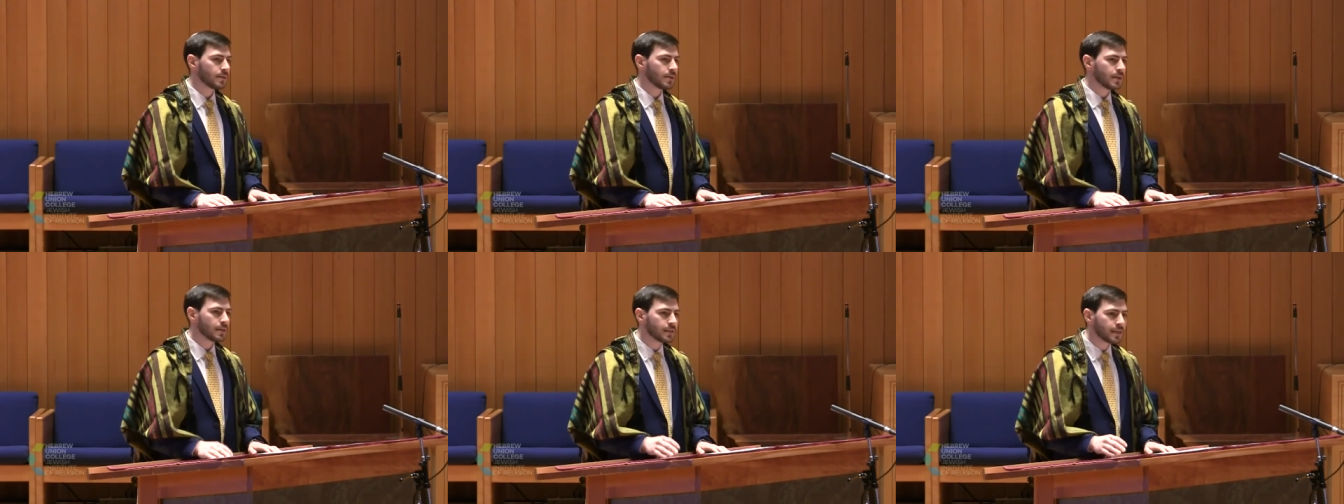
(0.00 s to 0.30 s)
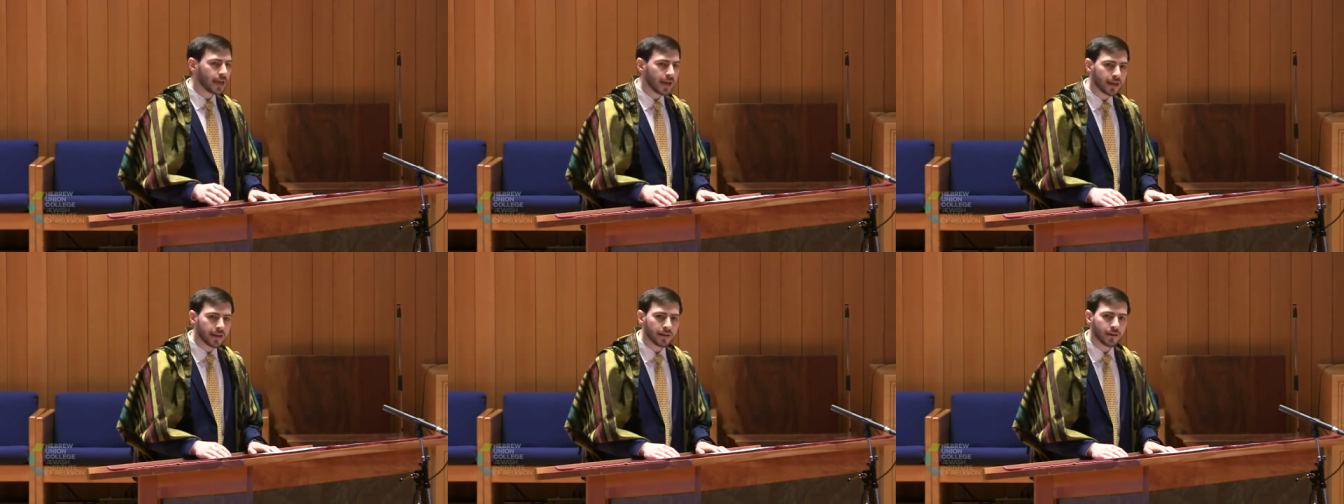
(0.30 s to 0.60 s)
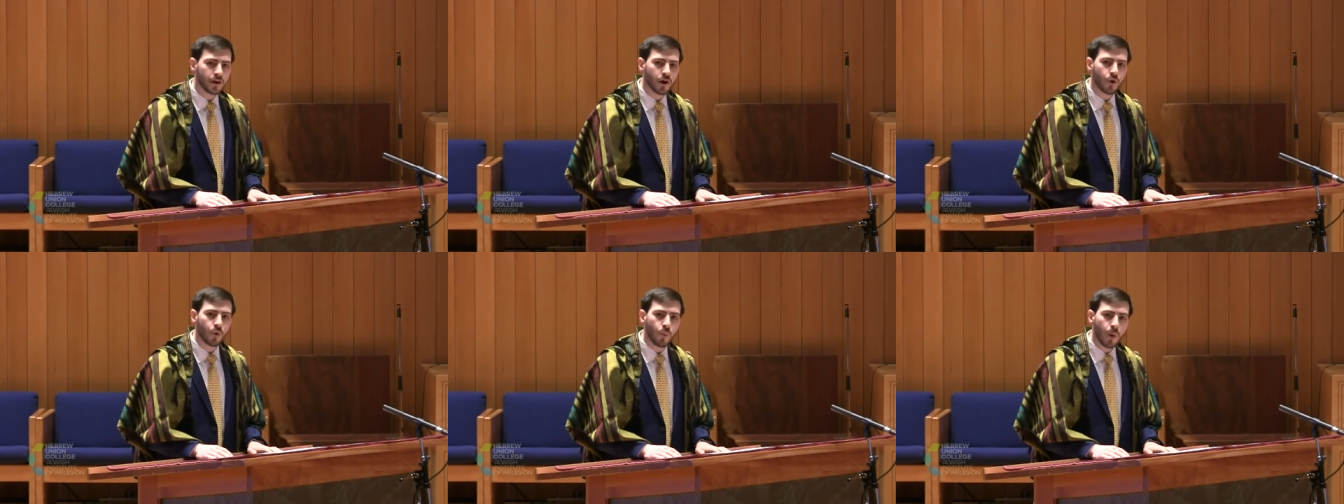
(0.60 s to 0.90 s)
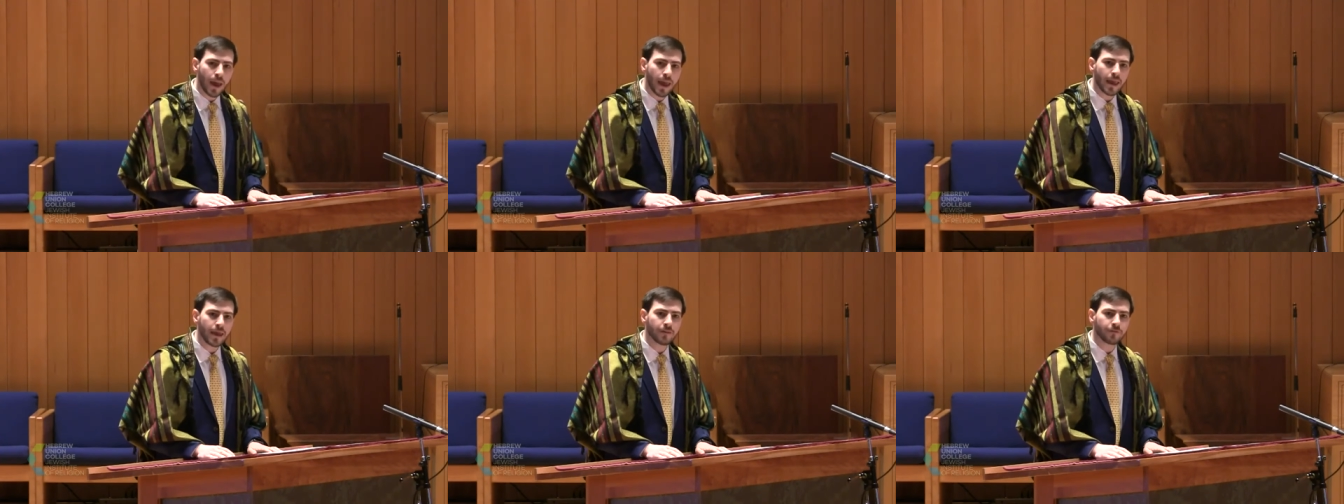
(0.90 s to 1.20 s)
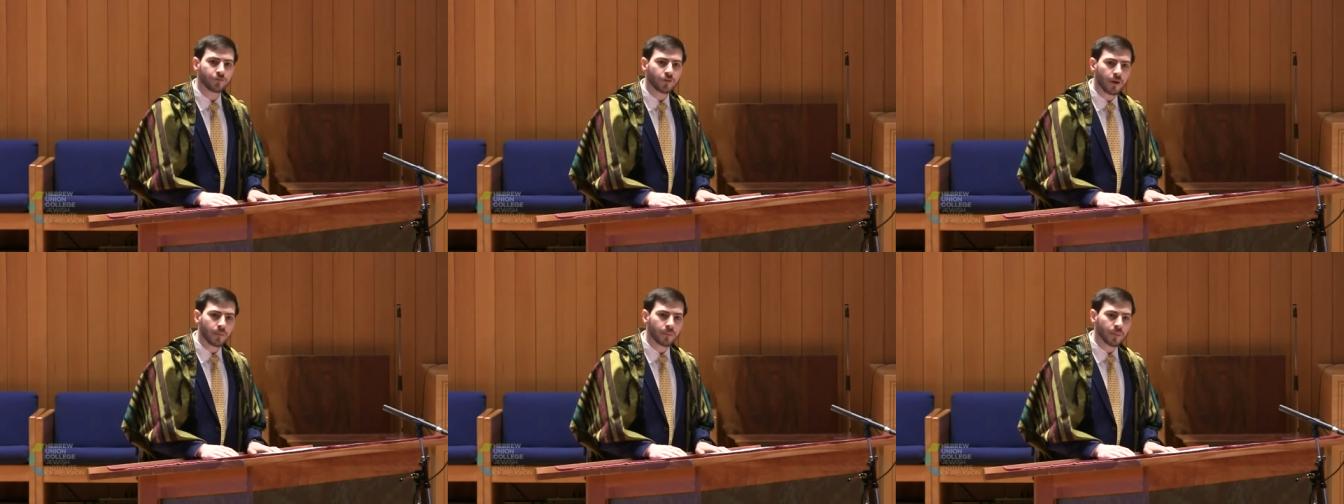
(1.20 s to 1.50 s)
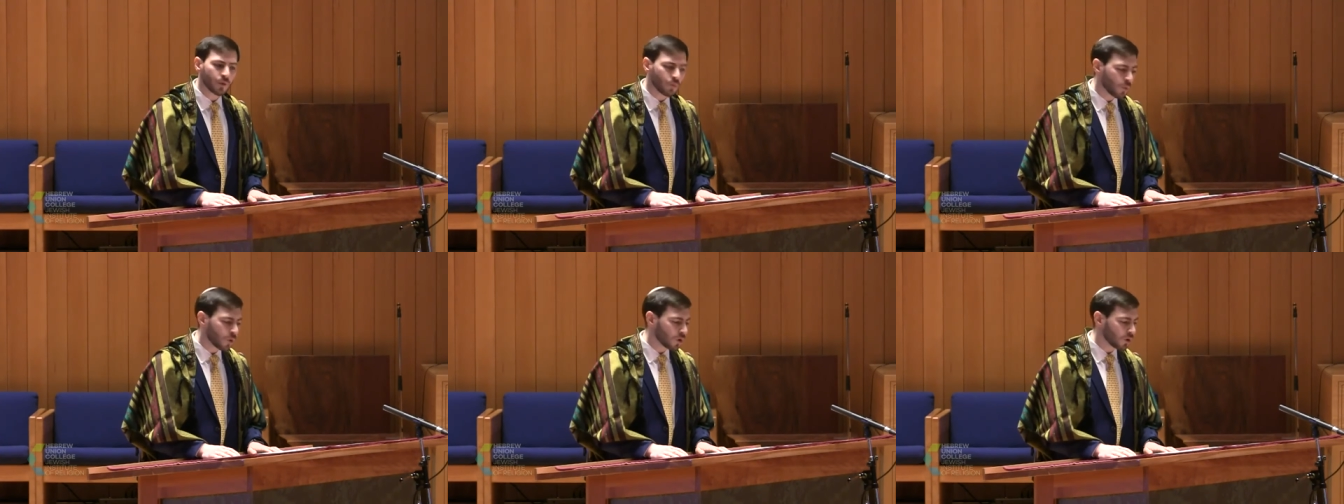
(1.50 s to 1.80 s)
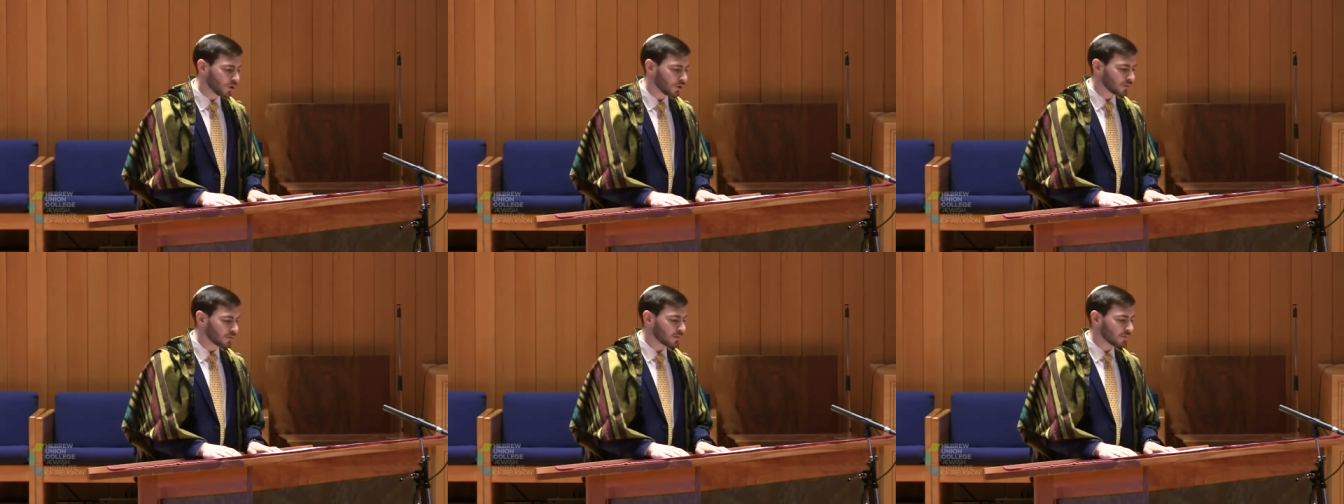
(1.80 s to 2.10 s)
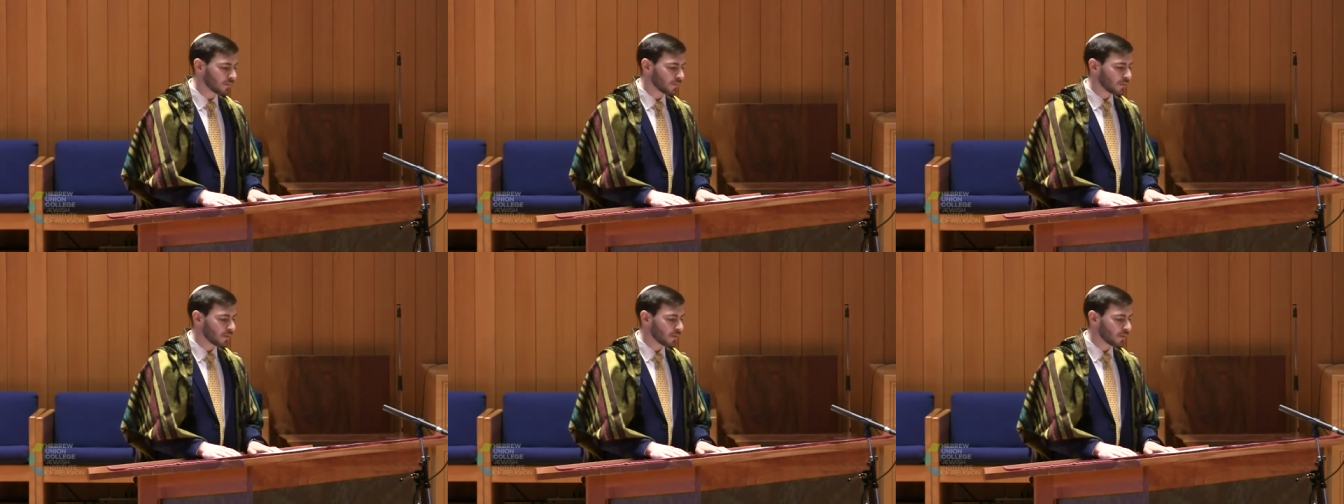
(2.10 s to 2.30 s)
is hidden away from the world,